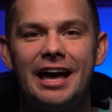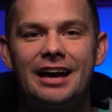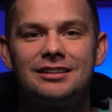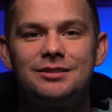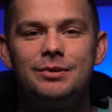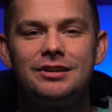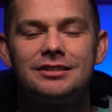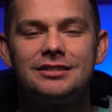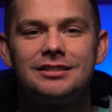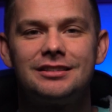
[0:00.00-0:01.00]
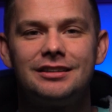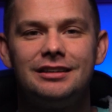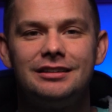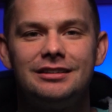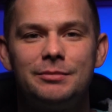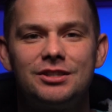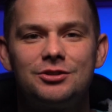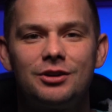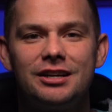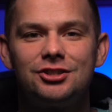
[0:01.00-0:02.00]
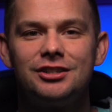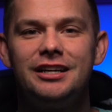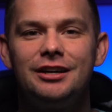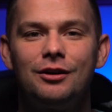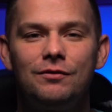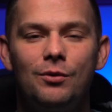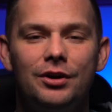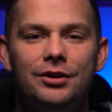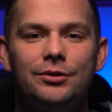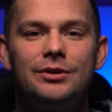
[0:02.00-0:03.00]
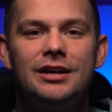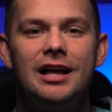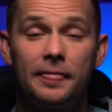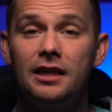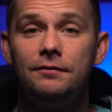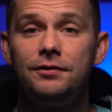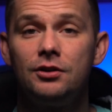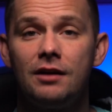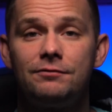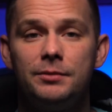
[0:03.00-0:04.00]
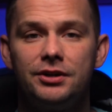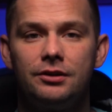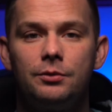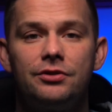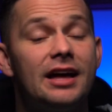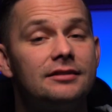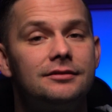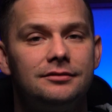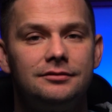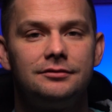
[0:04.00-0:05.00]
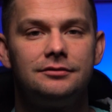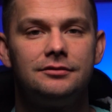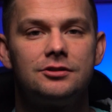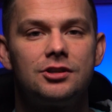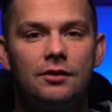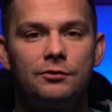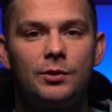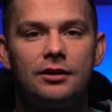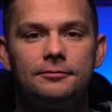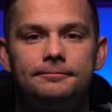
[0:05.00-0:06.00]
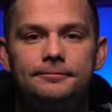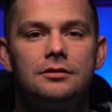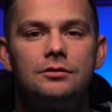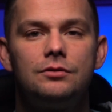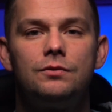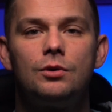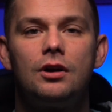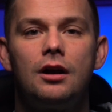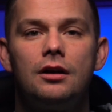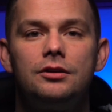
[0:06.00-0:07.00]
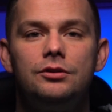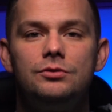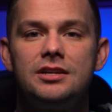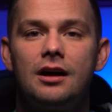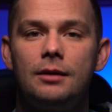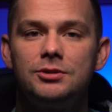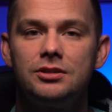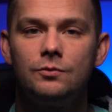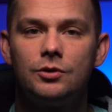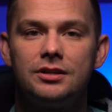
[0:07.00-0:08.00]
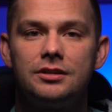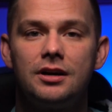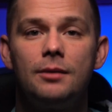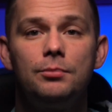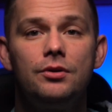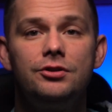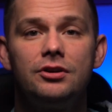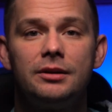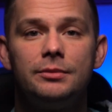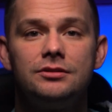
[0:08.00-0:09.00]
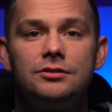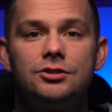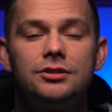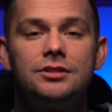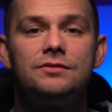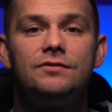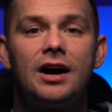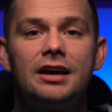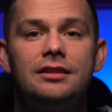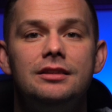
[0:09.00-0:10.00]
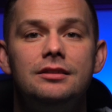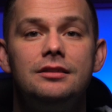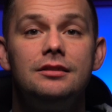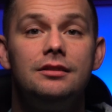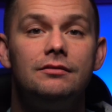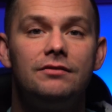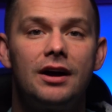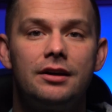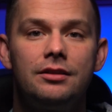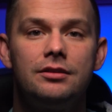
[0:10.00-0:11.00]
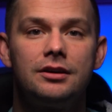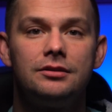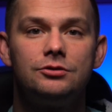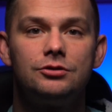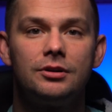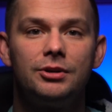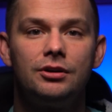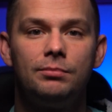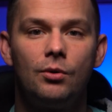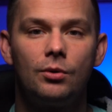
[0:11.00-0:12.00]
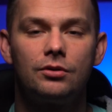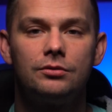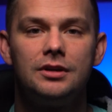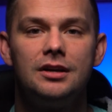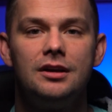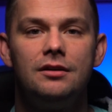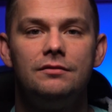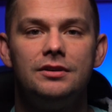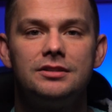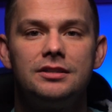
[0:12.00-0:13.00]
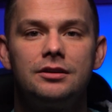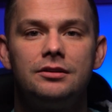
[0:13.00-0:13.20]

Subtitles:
Xpix demonstration here for you if you're not familiar with that software. So for using option 1 to upload your images via the contributor portal, visit